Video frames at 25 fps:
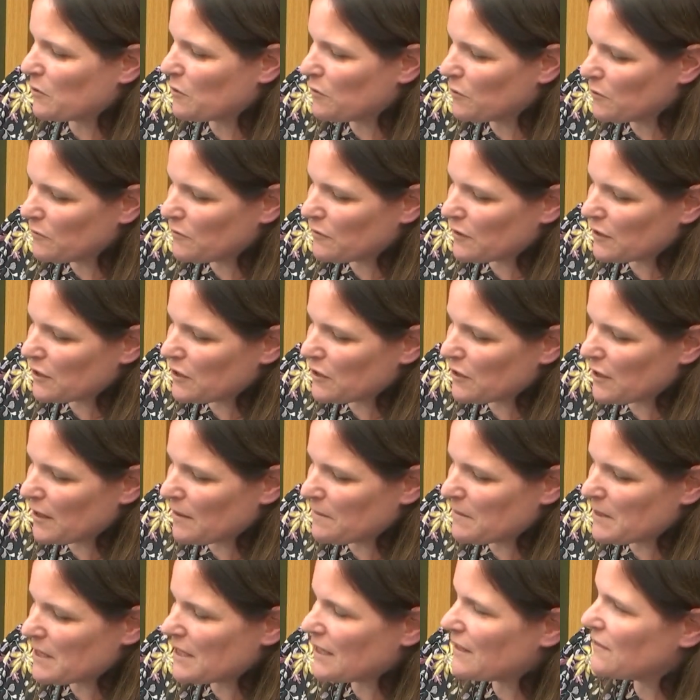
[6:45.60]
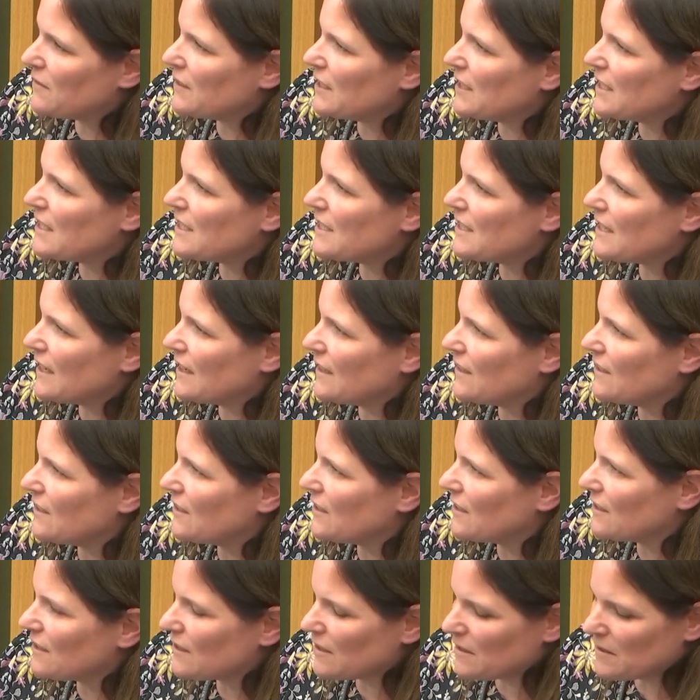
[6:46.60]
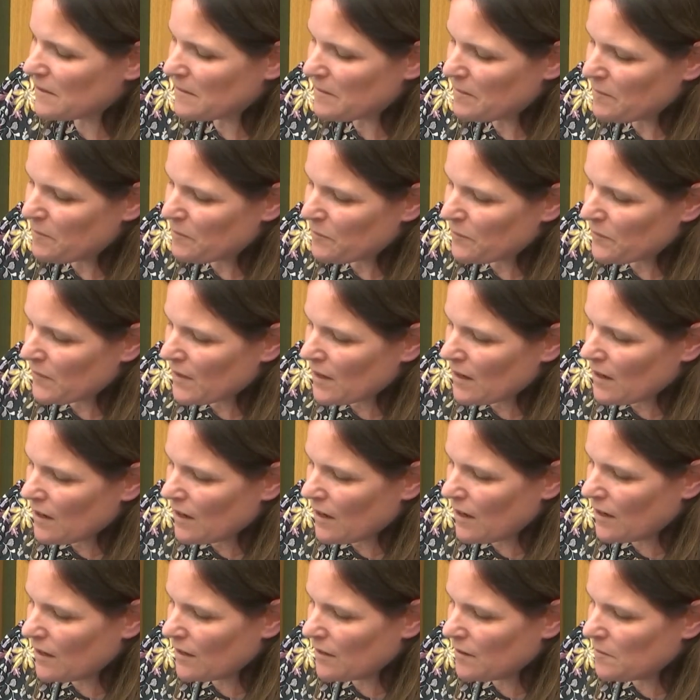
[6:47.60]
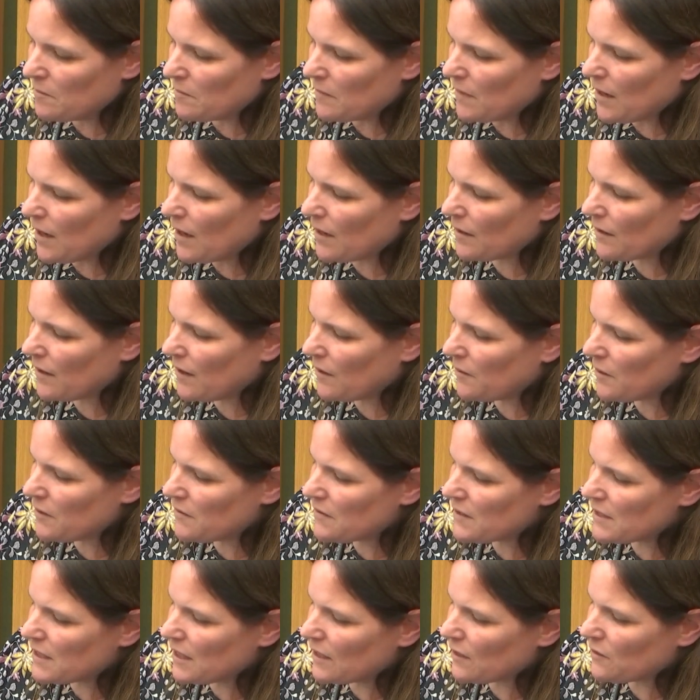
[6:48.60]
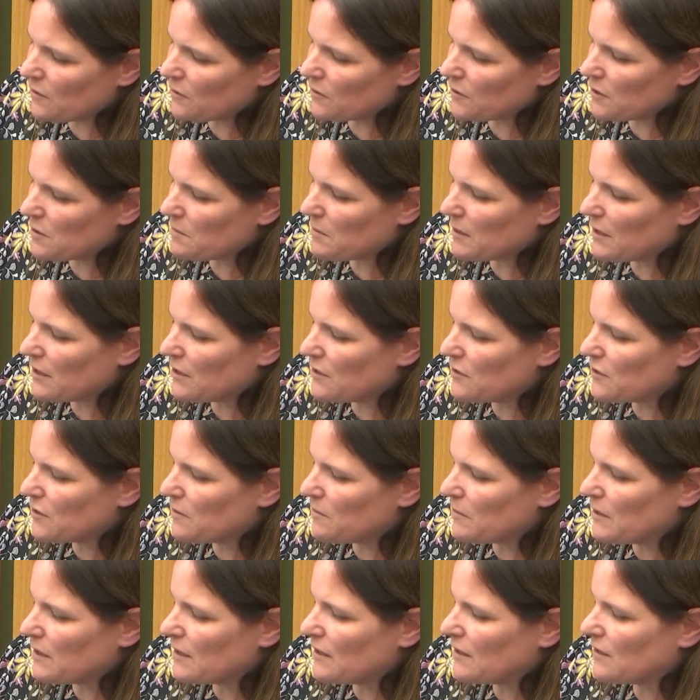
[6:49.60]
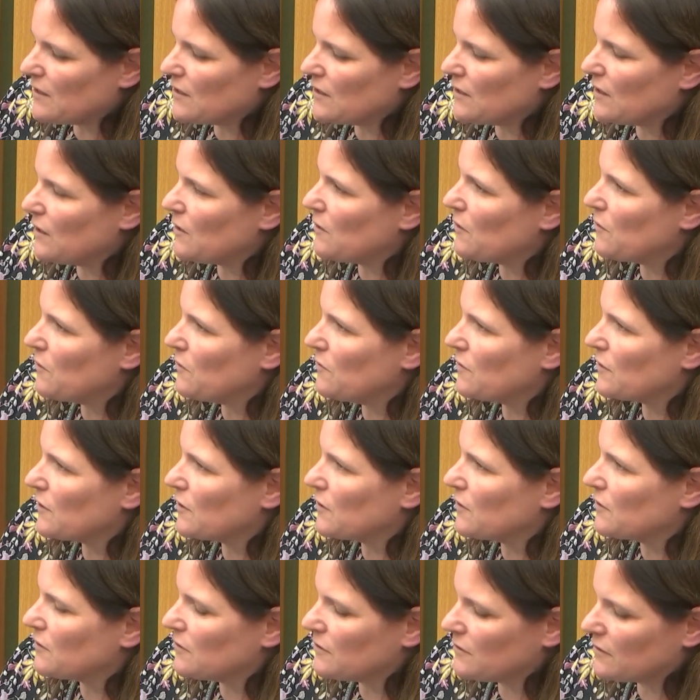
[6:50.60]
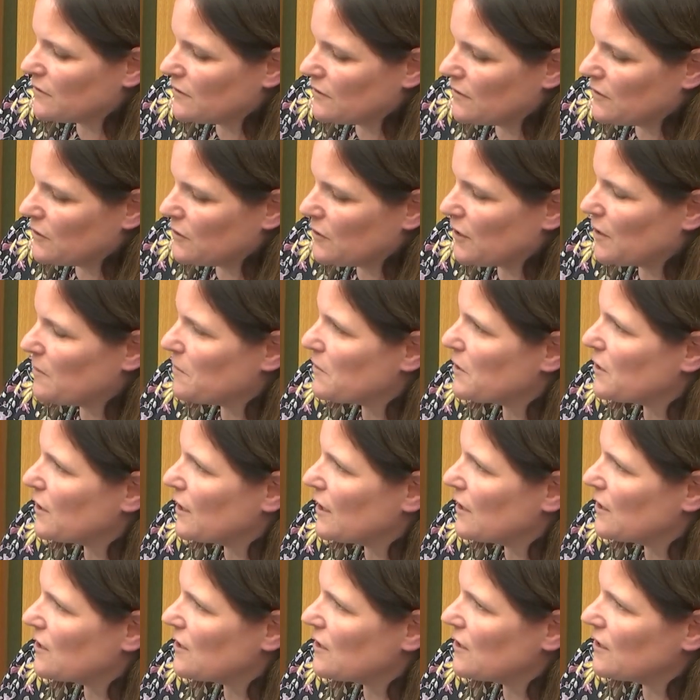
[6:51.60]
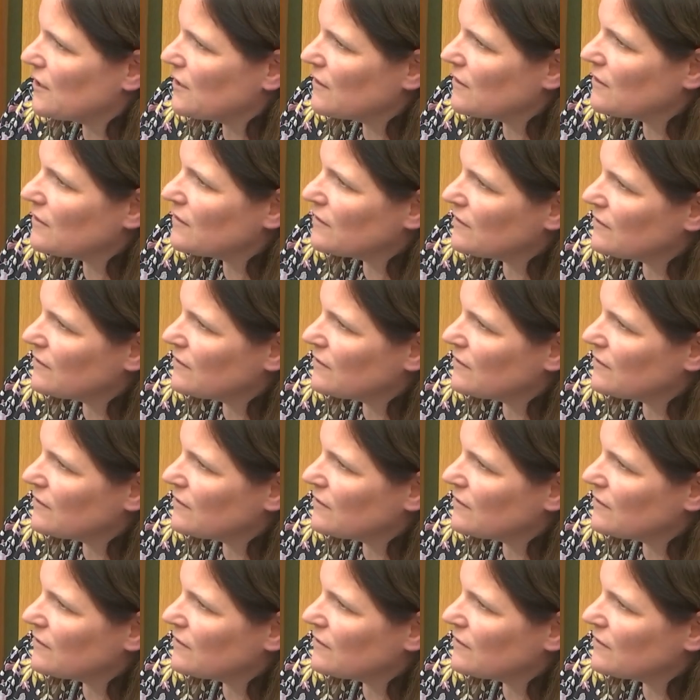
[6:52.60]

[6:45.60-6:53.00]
called for a tram safety standard. How have stakeholders been contributing to the overall tram strategy?